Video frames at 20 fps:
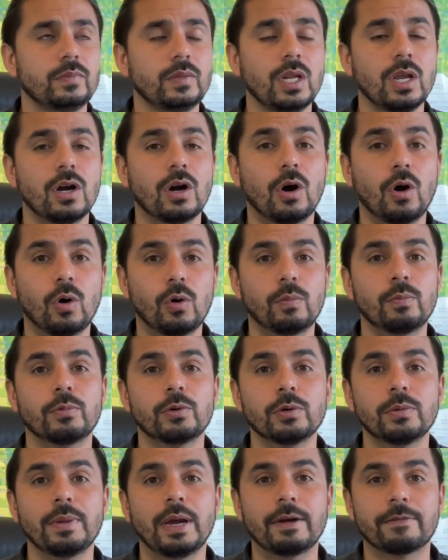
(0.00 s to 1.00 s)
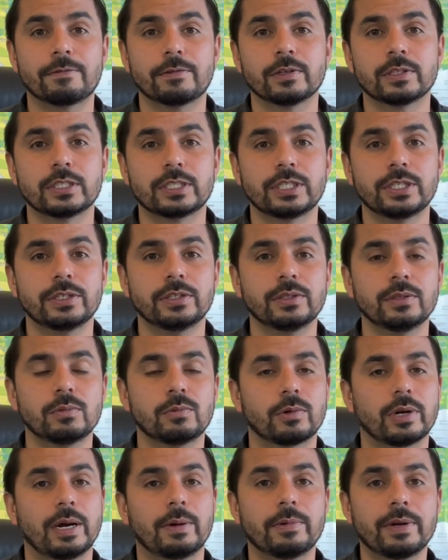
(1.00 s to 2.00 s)
homeroom at Frontier
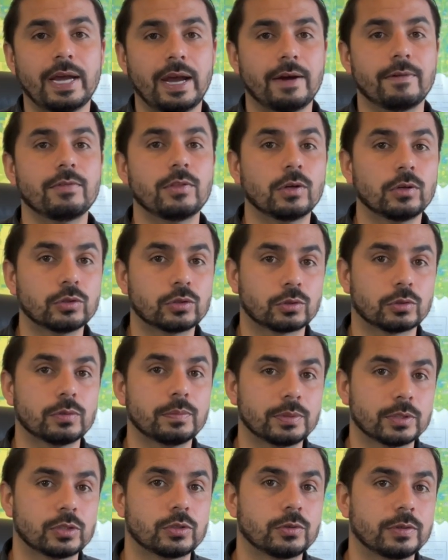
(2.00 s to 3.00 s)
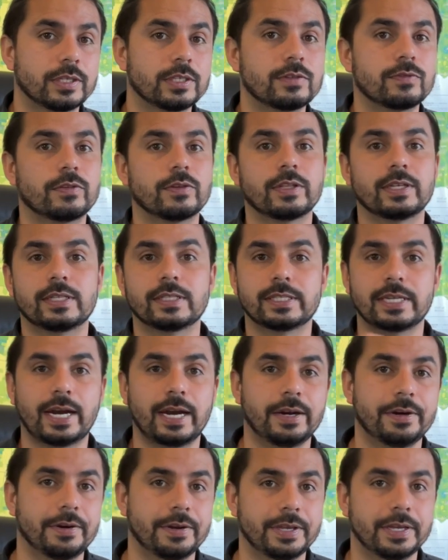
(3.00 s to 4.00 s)
where I would have those group of students for the
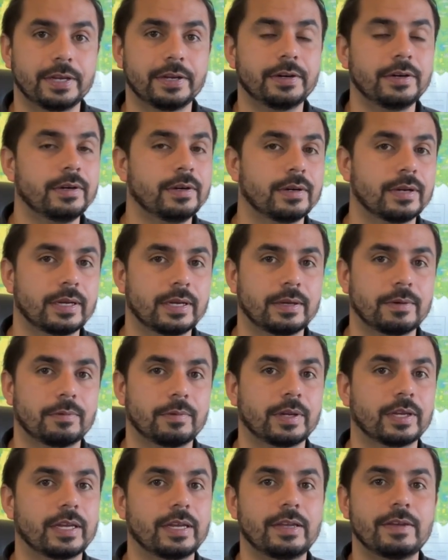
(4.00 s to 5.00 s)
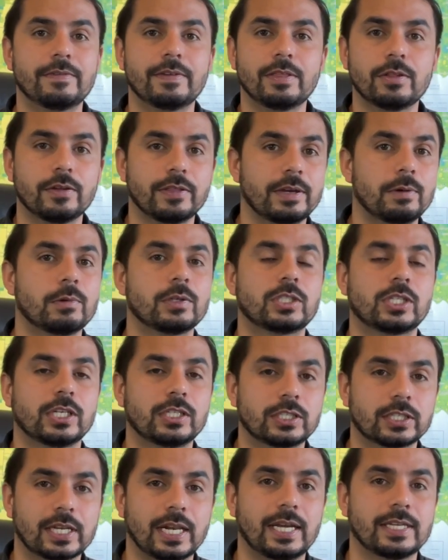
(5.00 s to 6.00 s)
entire year, even though they would
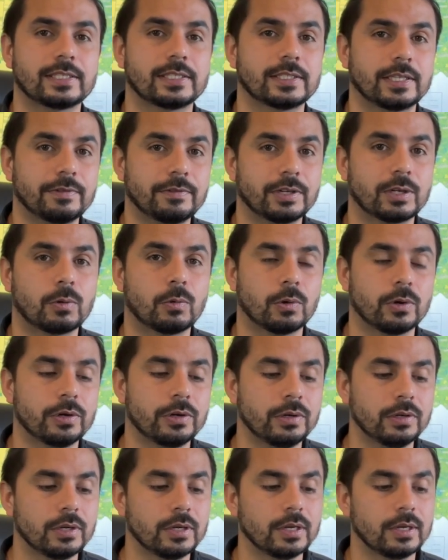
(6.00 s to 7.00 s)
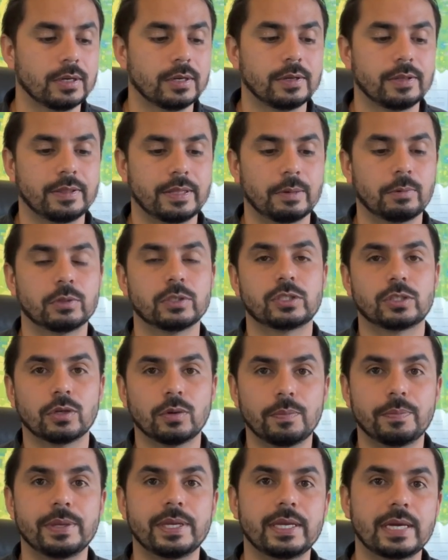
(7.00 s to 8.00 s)
change classes every quarter. I would still
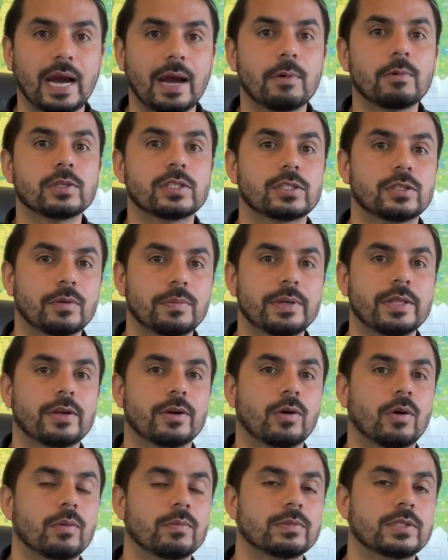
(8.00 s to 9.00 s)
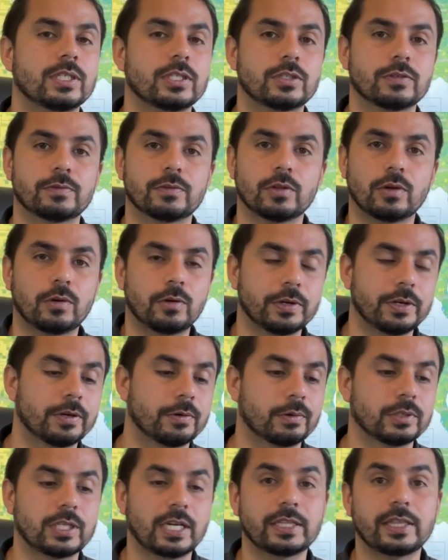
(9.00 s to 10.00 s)
be their home teacher for the whole year,
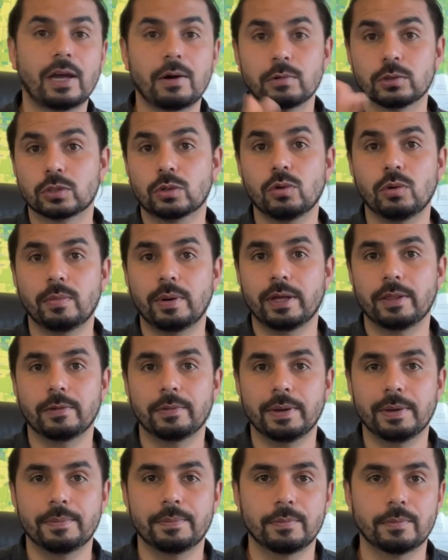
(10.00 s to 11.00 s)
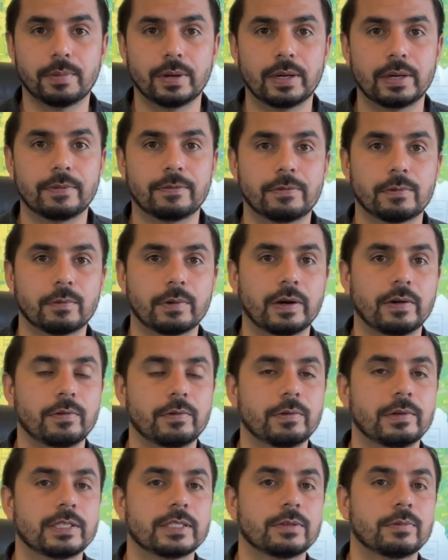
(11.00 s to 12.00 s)
which I thought was cool, by the way. But for whatever
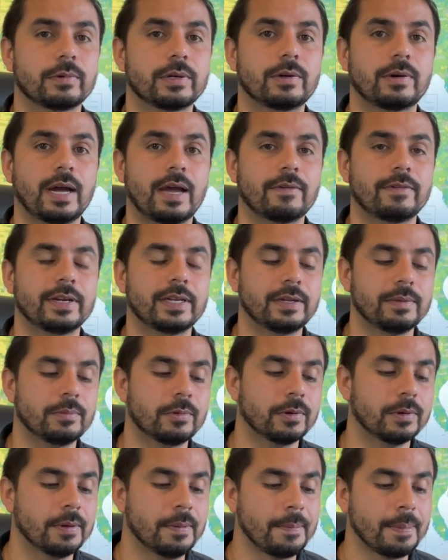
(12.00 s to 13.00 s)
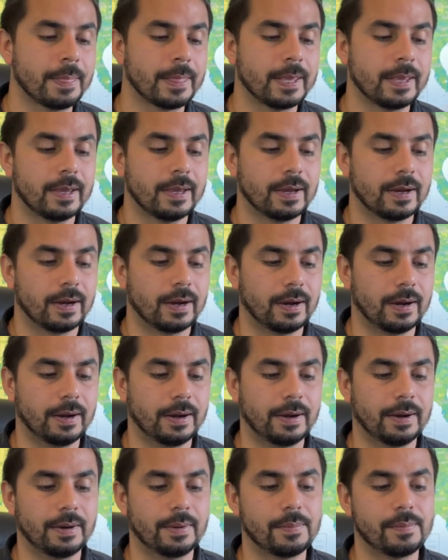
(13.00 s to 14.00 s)
reason, we don't have it anymore.
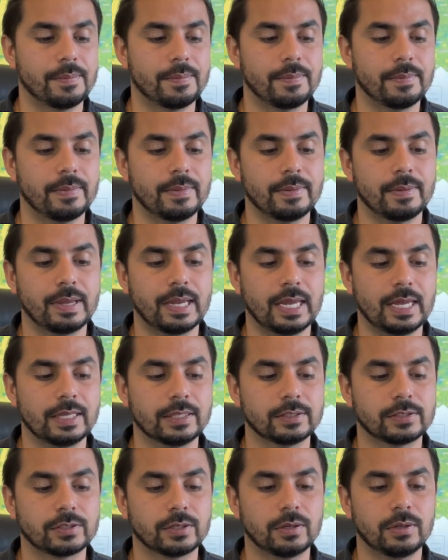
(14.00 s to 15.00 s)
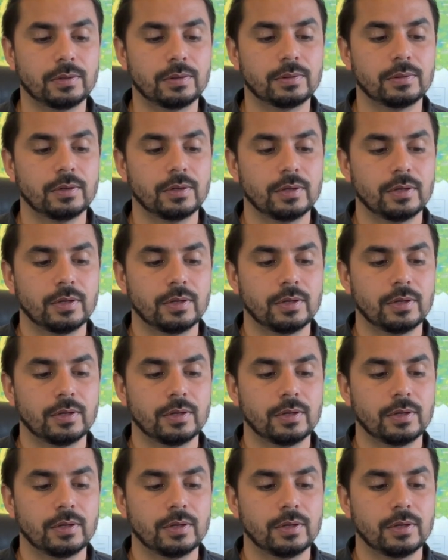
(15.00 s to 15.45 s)
And so